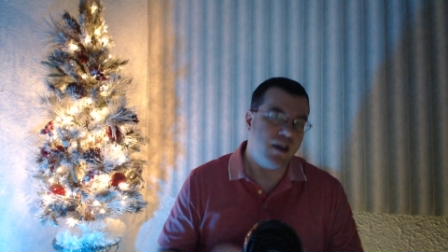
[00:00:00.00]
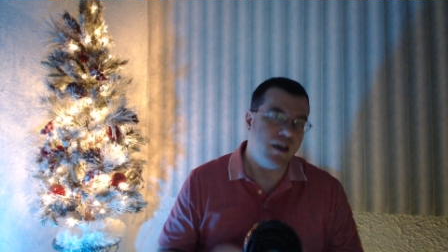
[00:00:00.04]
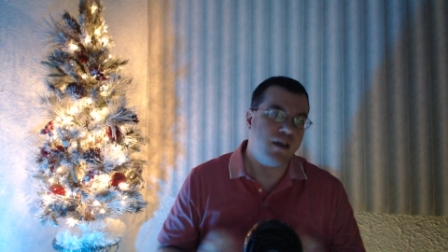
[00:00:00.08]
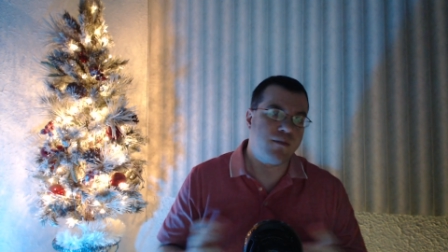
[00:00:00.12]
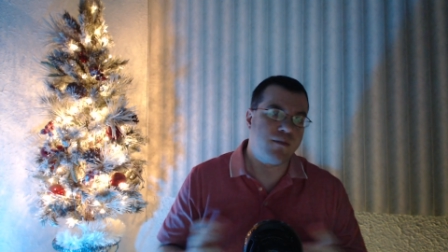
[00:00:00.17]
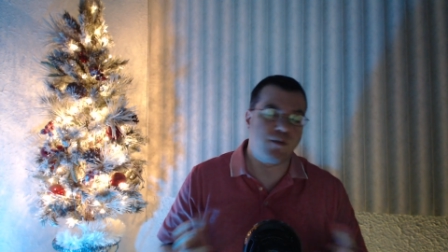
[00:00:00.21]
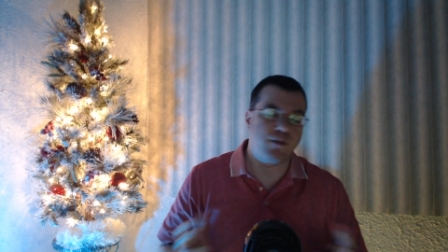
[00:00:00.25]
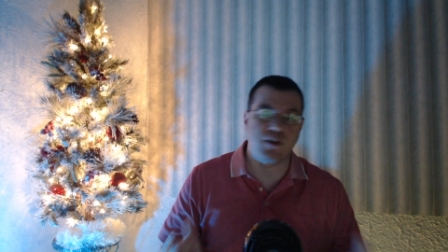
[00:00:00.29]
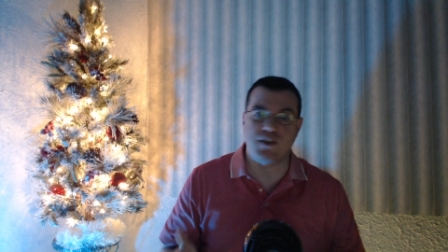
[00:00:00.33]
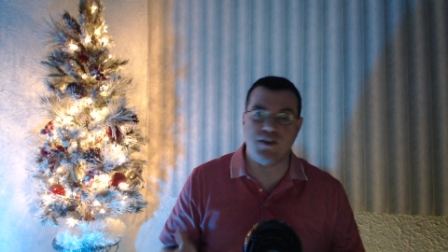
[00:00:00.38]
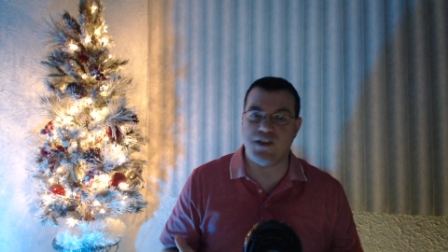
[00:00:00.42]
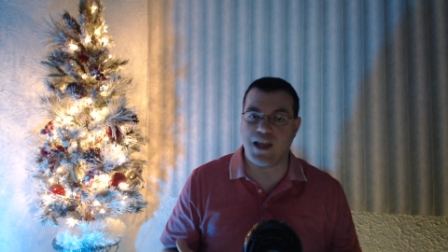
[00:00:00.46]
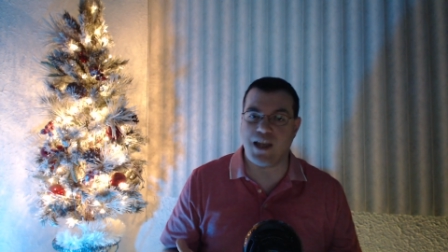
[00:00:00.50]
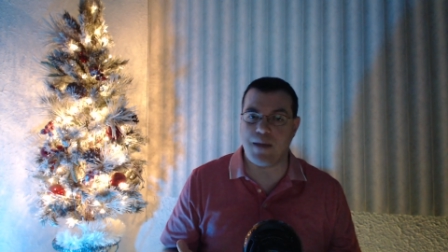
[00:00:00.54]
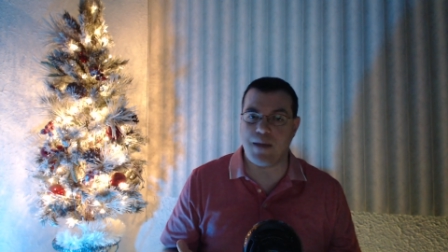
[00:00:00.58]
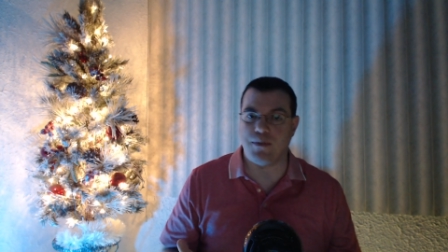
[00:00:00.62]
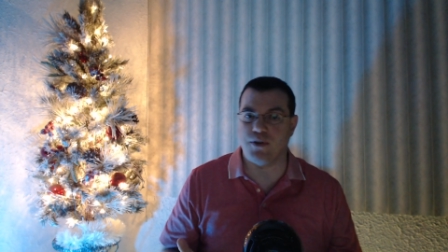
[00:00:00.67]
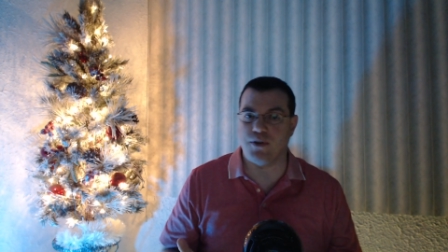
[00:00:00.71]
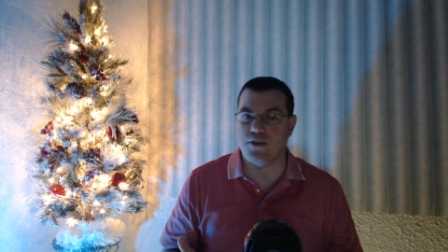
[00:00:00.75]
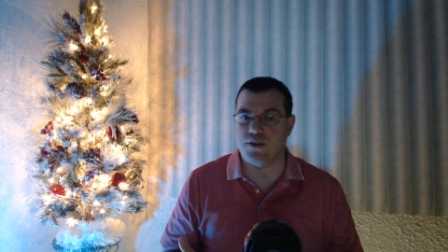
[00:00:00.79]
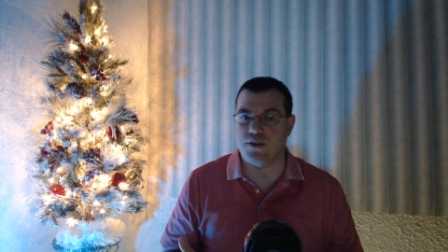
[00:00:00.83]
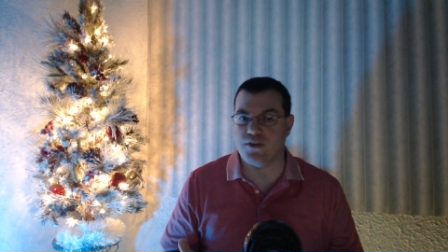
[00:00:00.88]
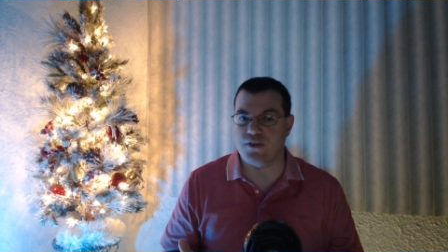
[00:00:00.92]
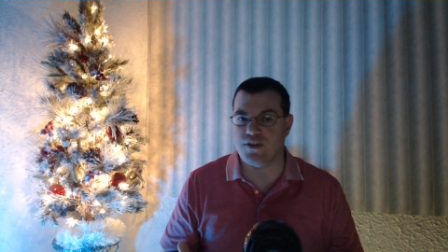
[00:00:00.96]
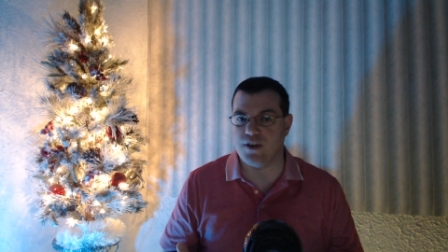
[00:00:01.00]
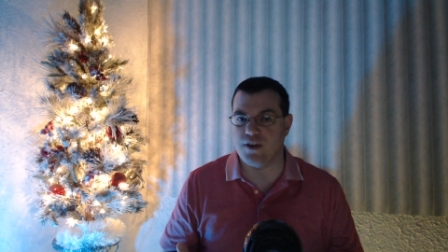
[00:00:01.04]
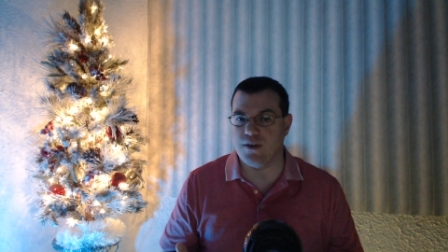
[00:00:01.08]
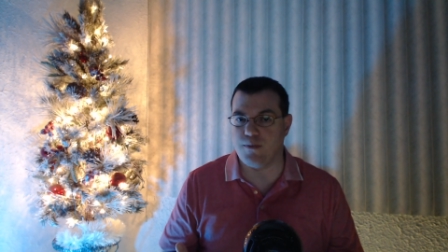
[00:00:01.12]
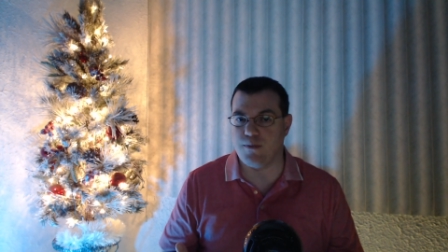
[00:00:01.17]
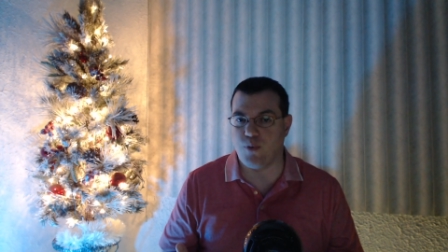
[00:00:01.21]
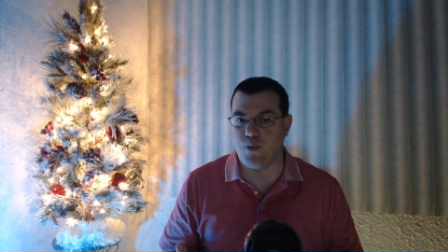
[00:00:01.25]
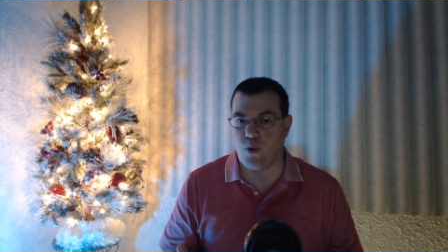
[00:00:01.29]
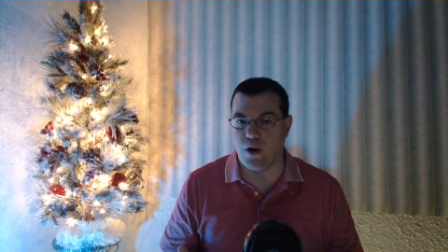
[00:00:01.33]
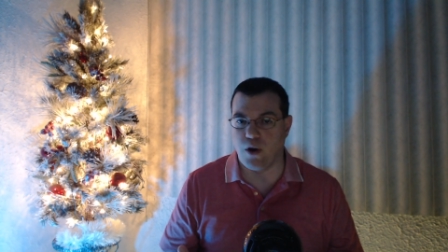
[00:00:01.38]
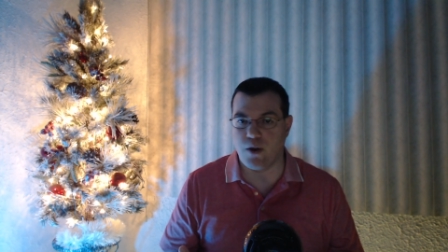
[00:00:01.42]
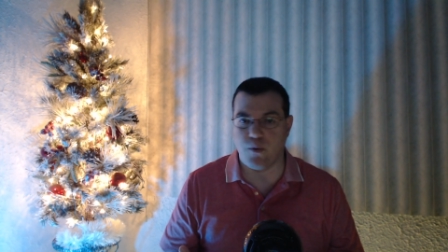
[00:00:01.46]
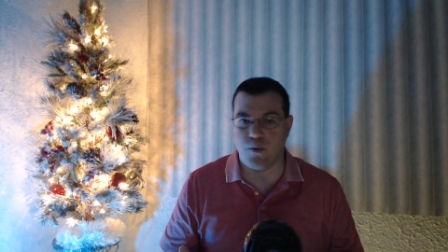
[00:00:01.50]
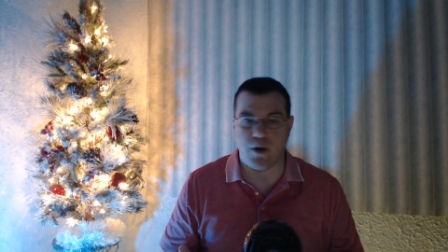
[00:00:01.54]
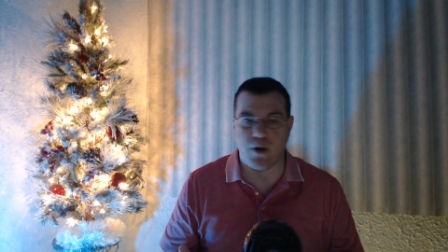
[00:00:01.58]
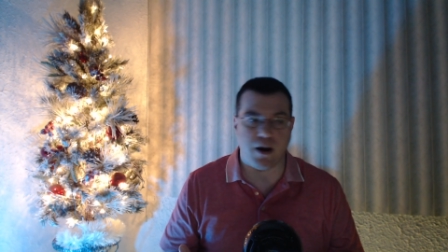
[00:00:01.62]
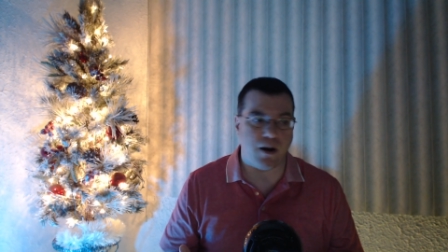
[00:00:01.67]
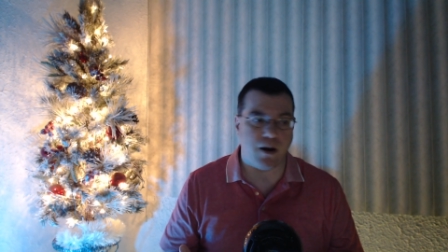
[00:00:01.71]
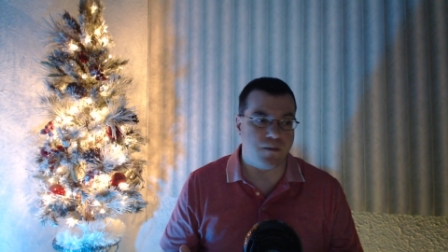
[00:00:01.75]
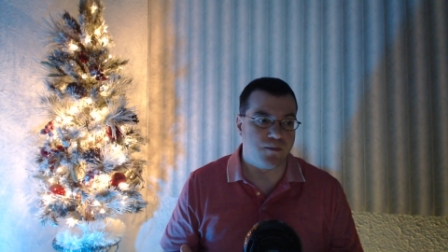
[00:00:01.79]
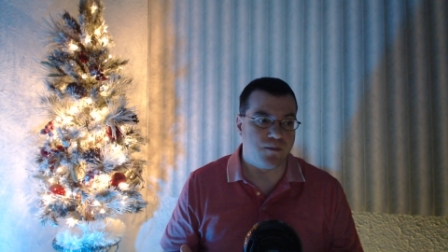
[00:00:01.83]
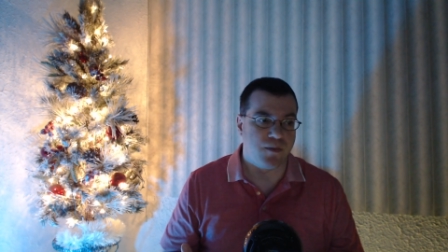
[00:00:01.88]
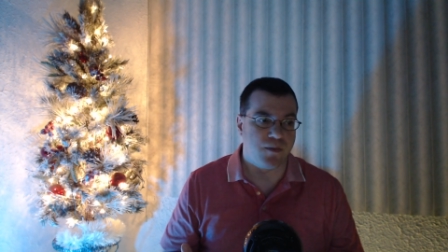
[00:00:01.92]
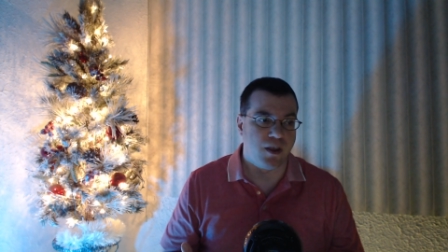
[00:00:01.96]
for example, there's a point
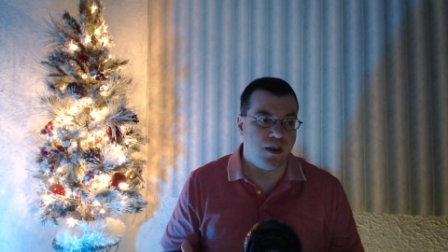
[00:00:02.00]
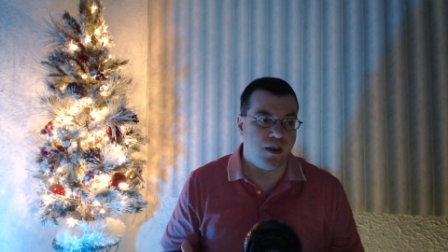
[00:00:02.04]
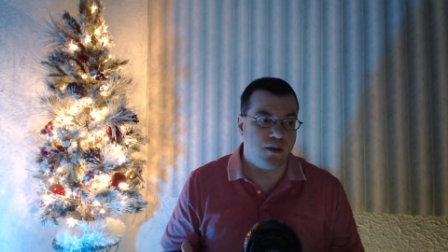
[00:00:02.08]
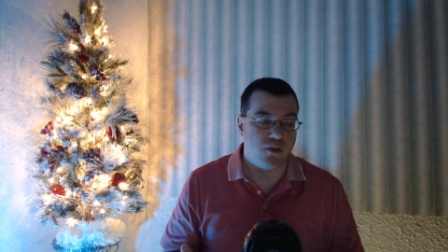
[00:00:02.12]
where